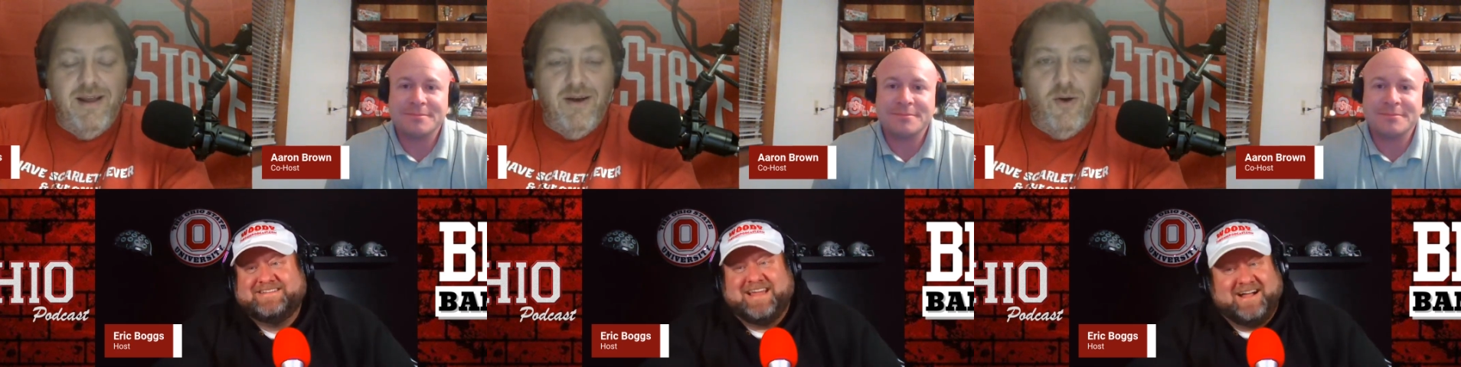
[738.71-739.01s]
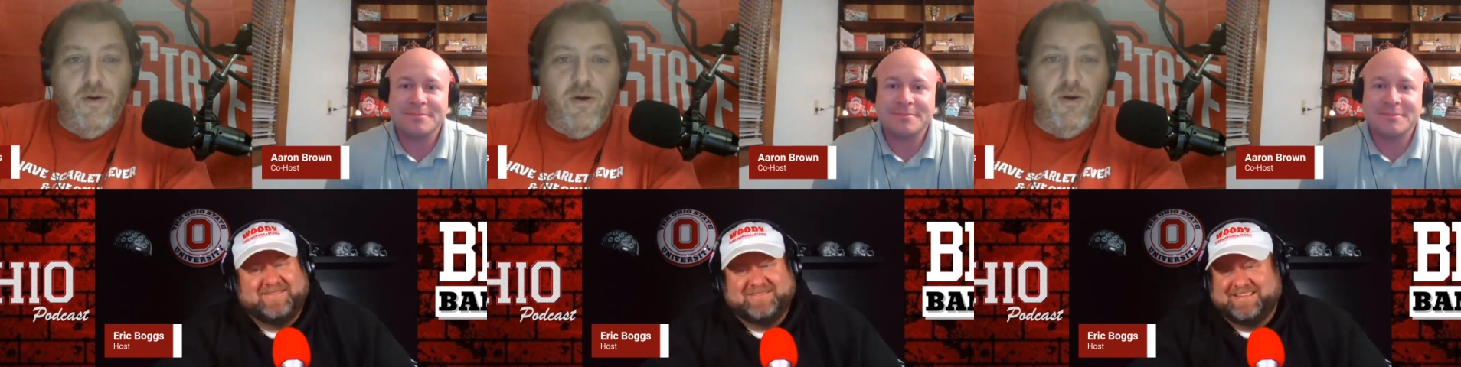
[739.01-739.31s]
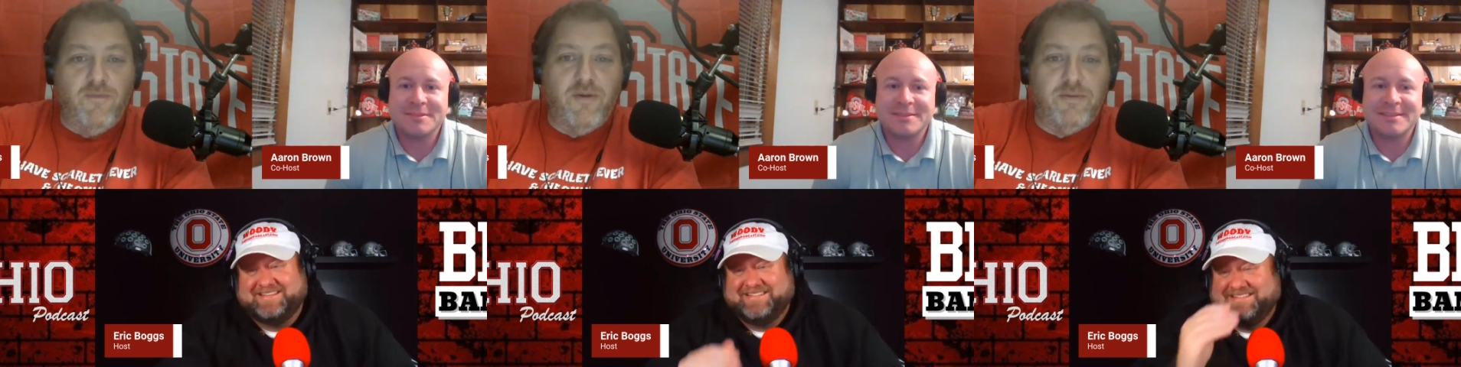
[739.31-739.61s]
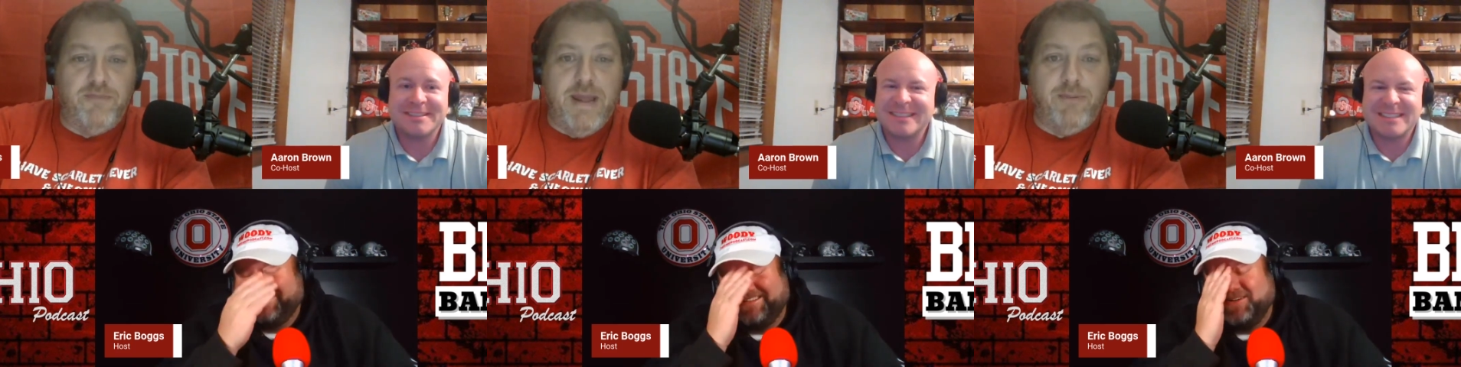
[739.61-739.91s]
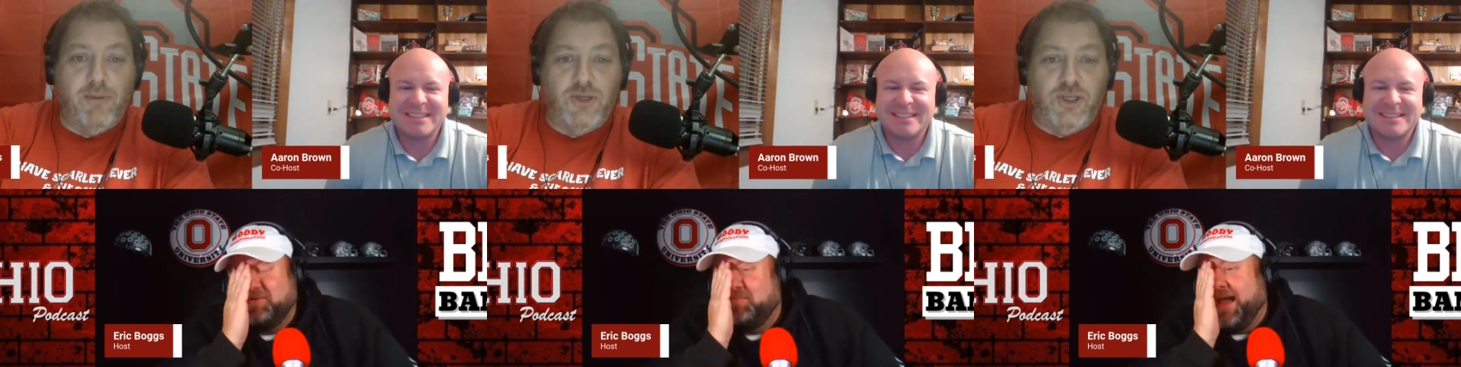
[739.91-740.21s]
Speaker 1: Shout over
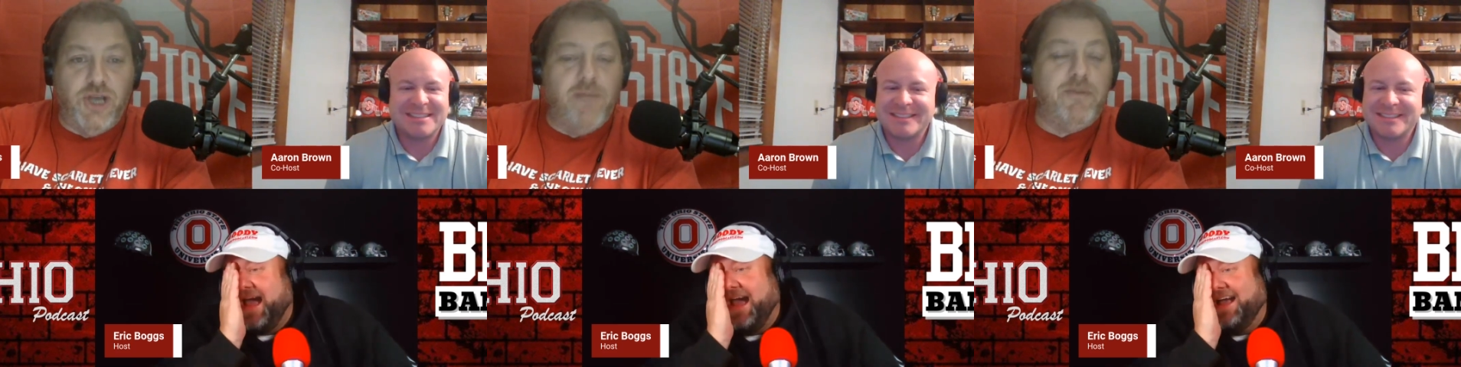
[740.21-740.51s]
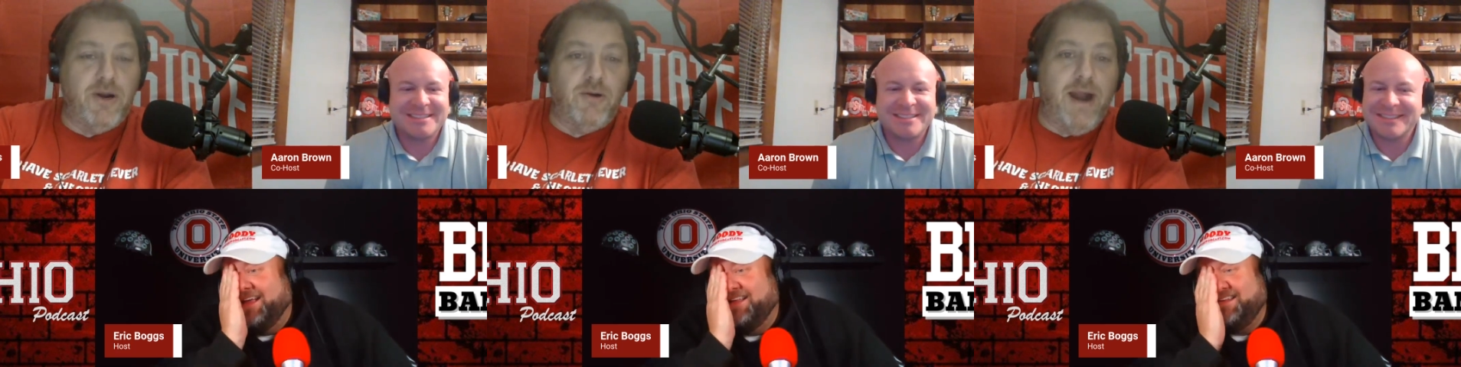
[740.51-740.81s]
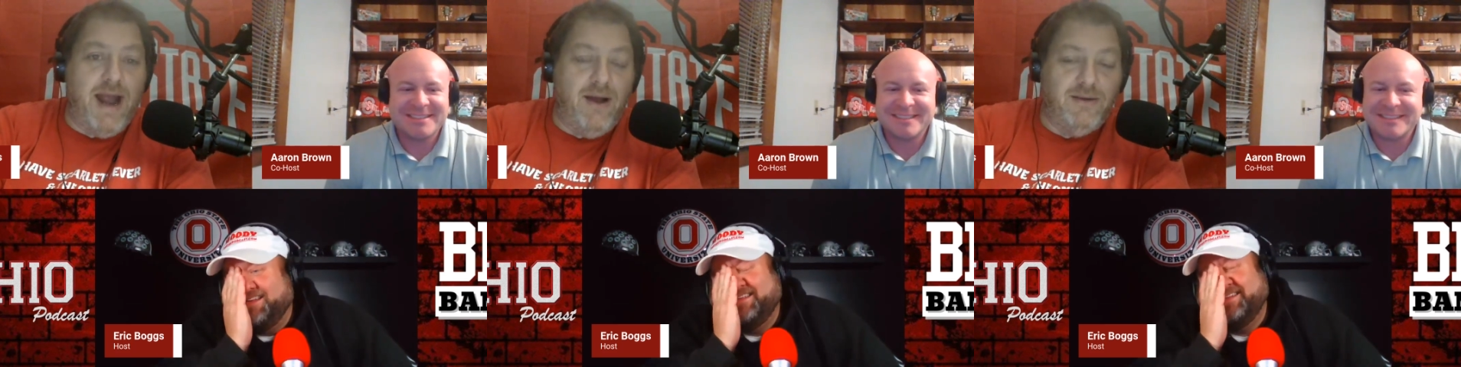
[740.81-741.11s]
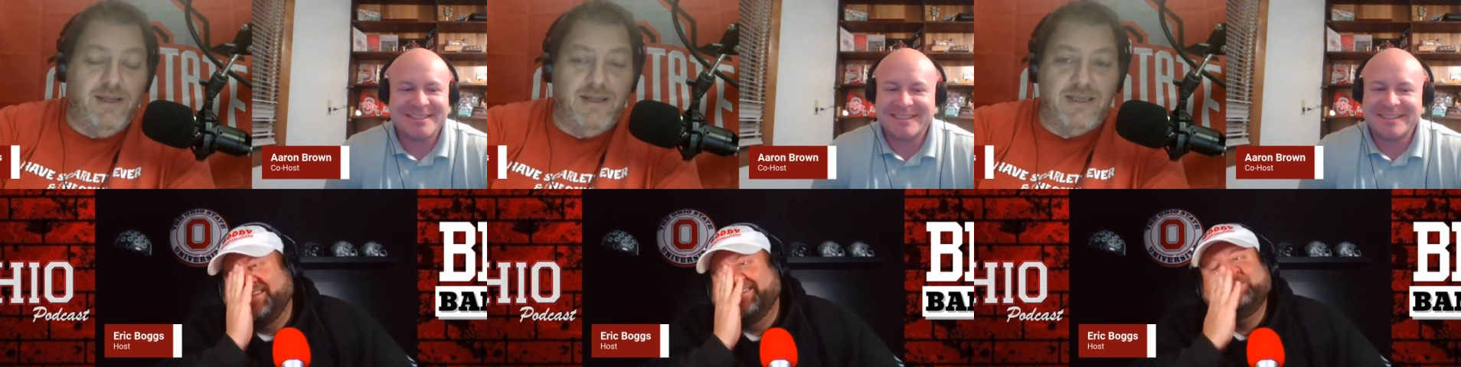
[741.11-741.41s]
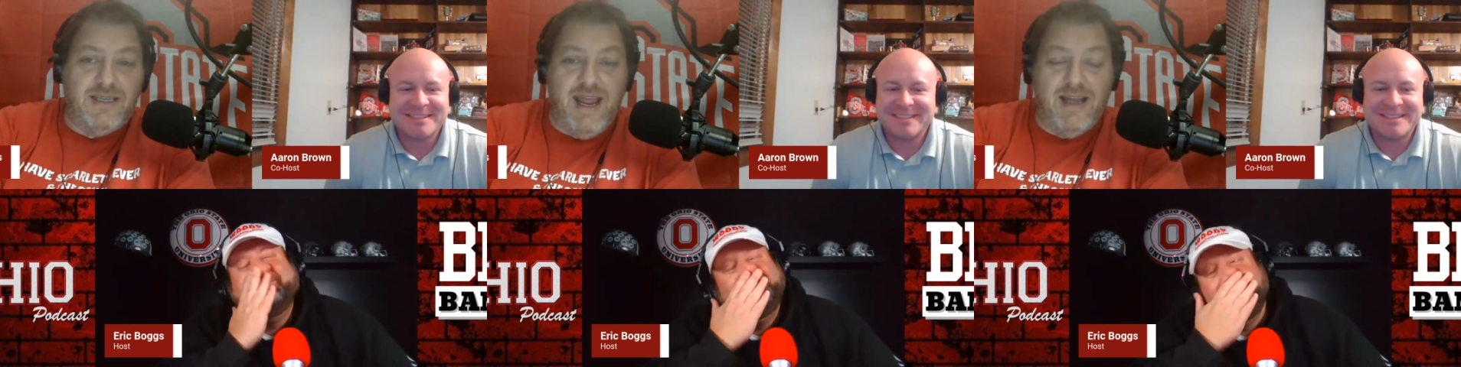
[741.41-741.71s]
people so jumping around in the
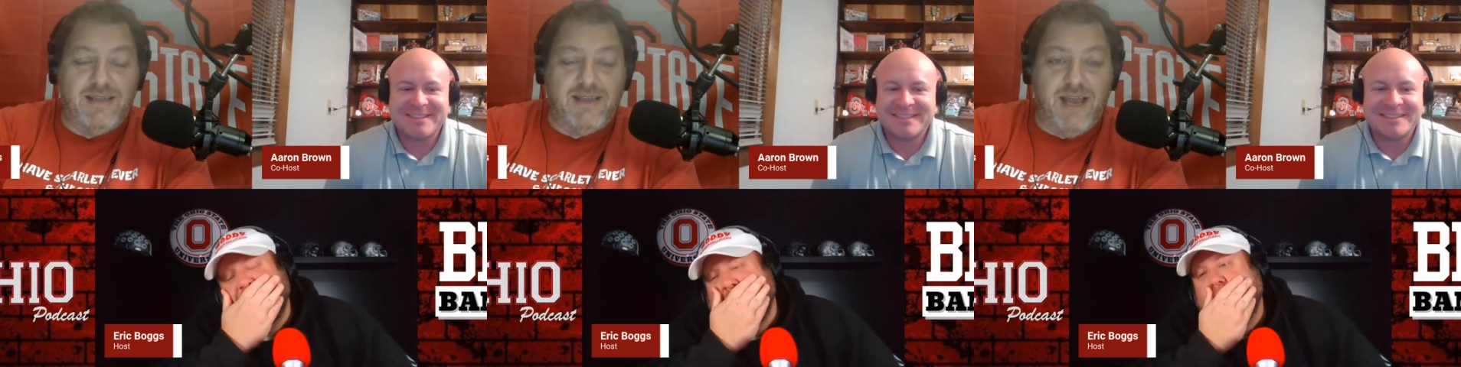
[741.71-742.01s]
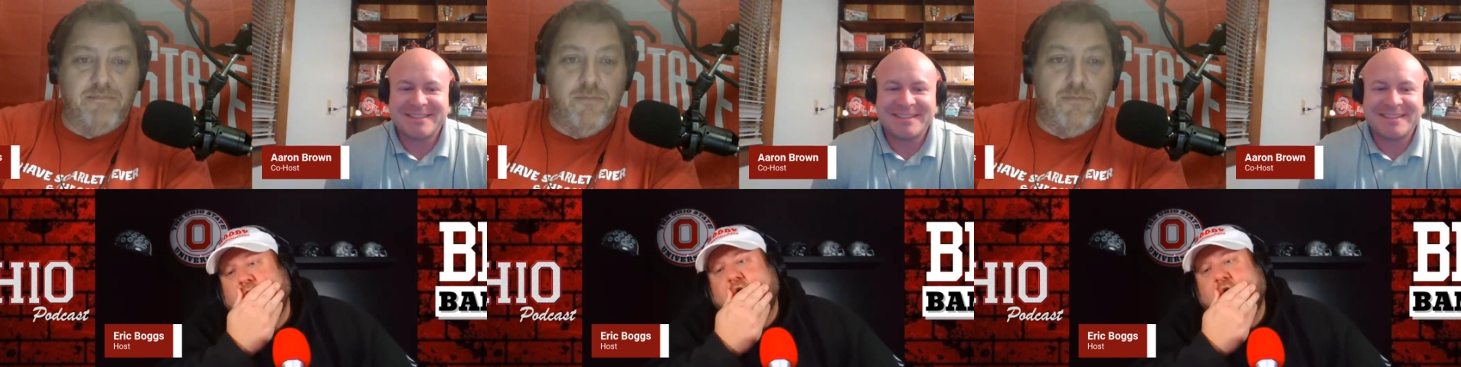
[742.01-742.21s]
stands like